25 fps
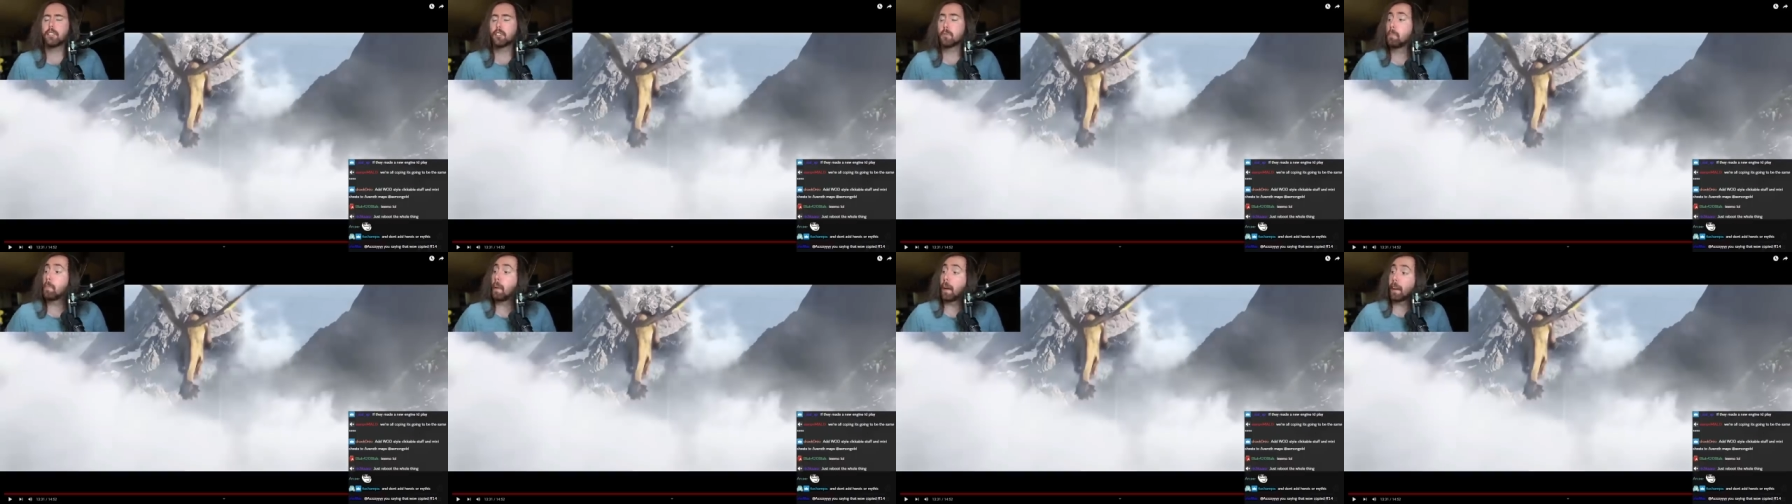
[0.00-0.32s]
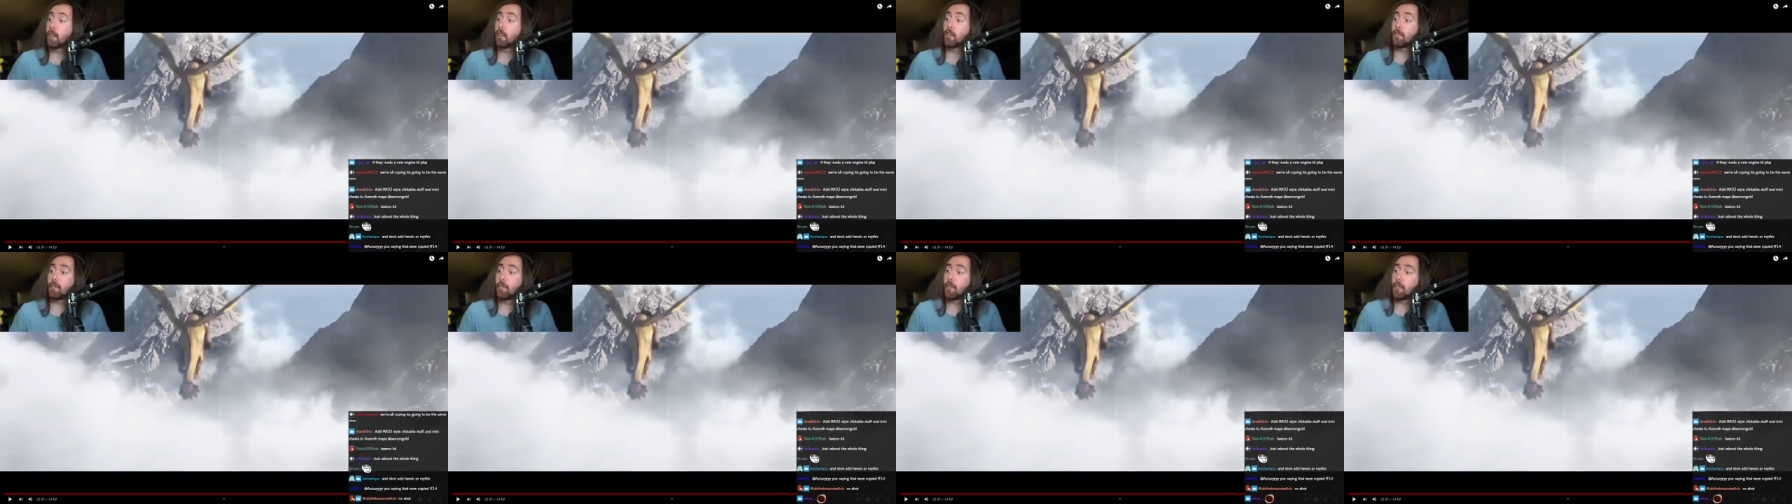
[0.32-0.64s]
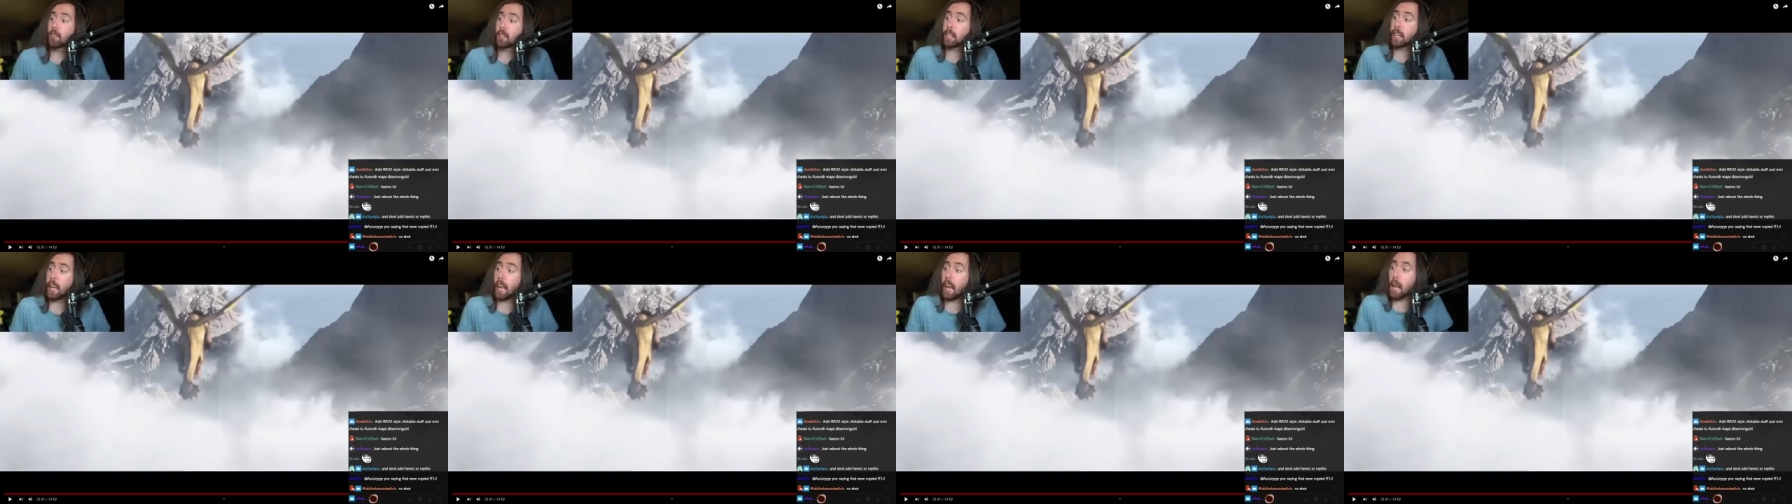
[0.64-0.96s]
better for
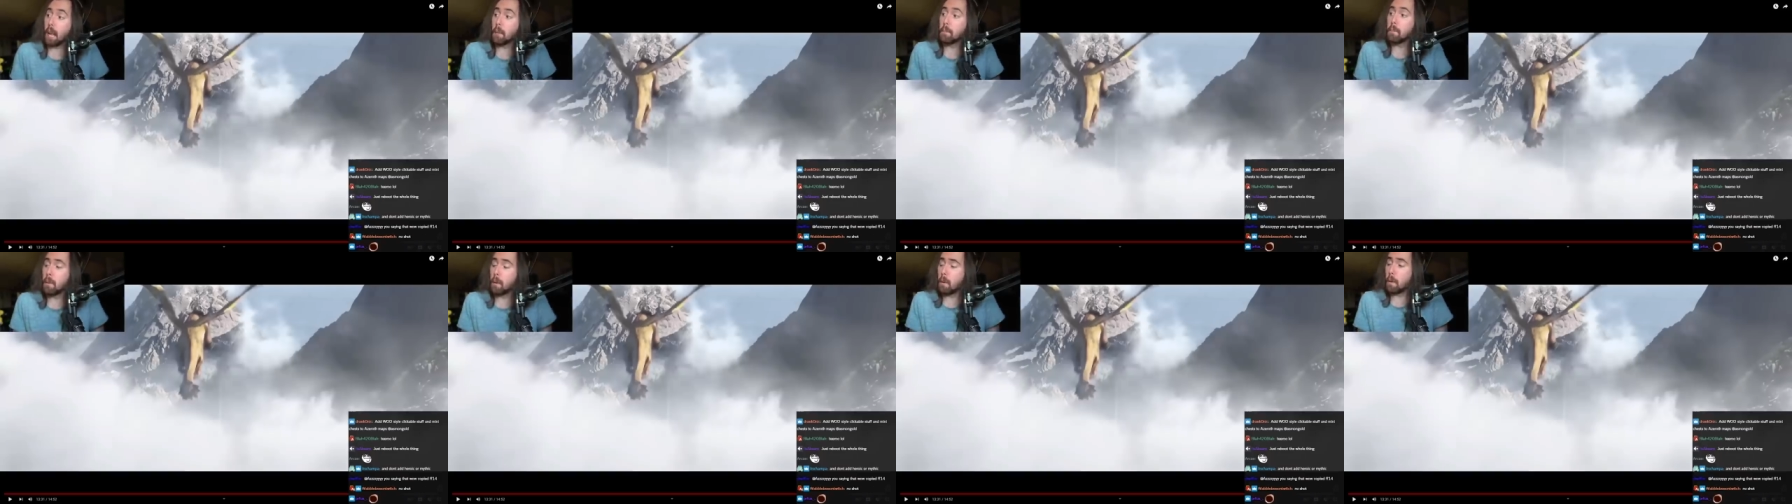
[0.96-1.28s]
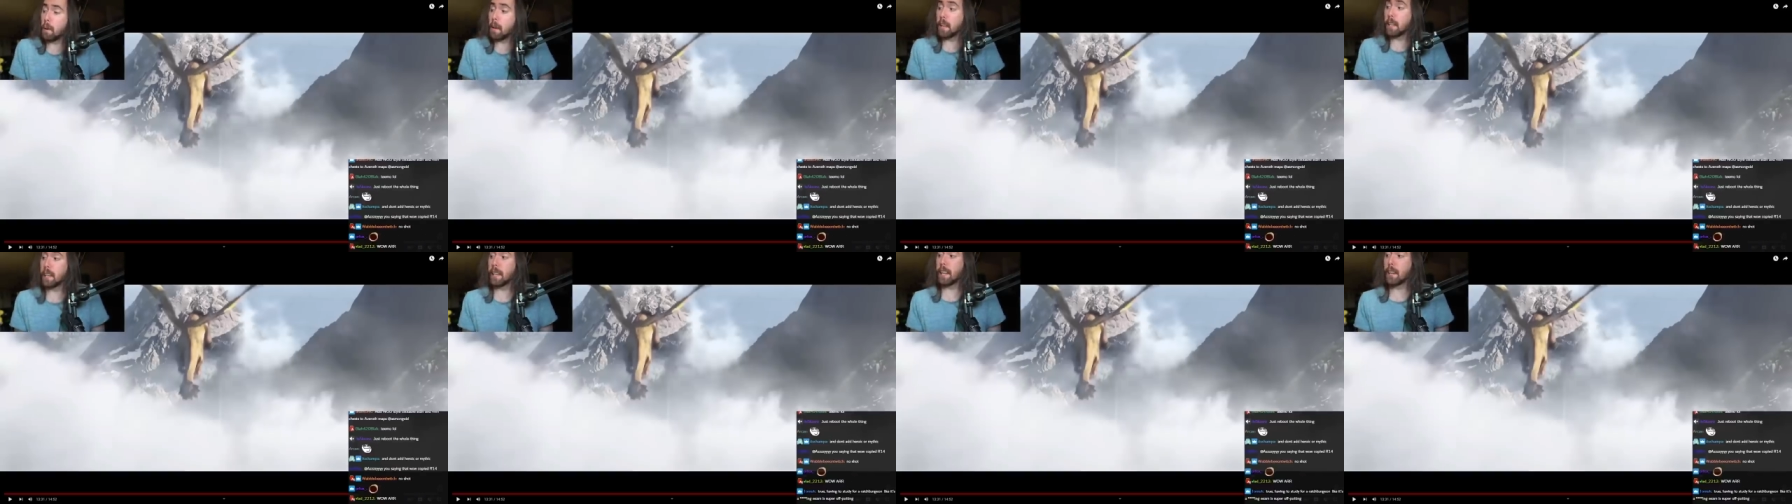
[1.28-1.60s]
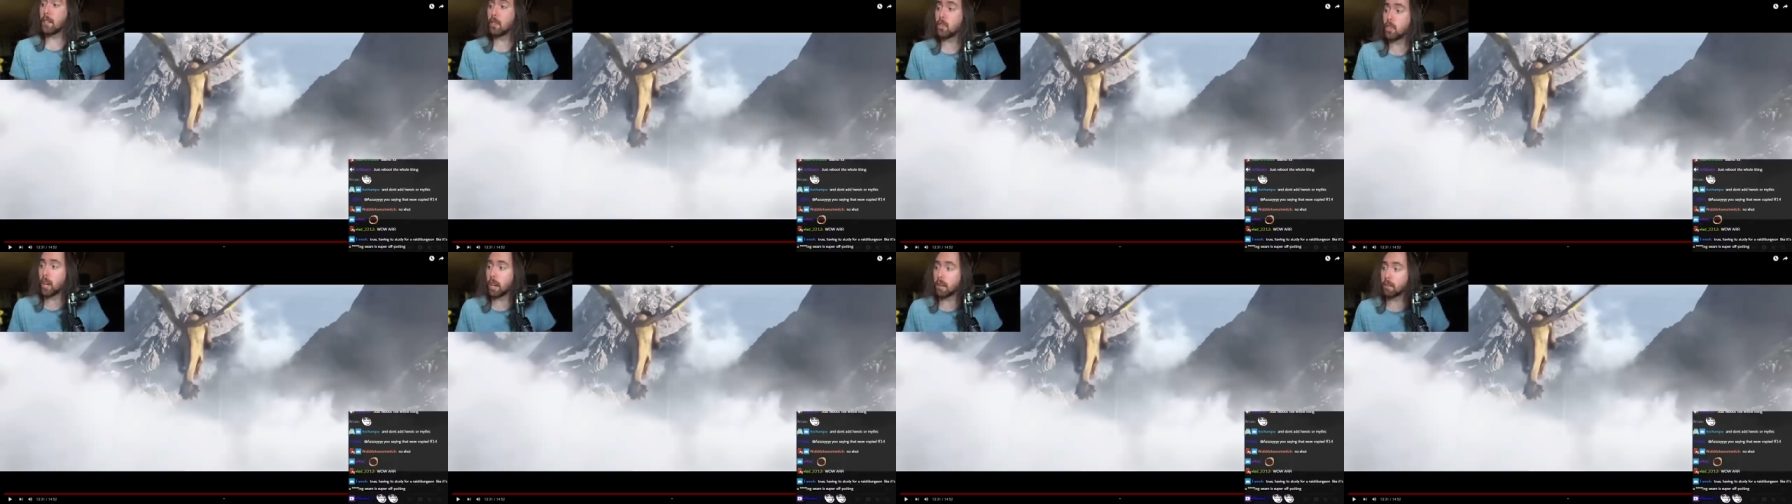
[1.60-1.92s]
the game in
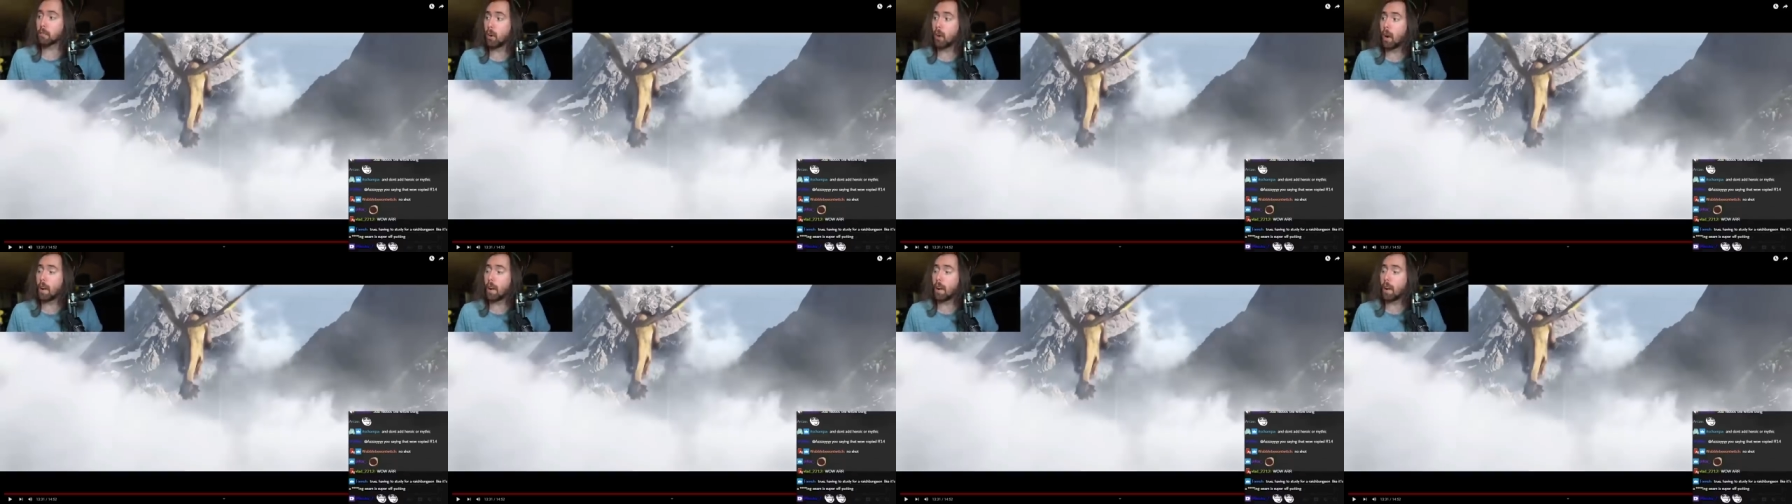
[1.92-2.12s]
general.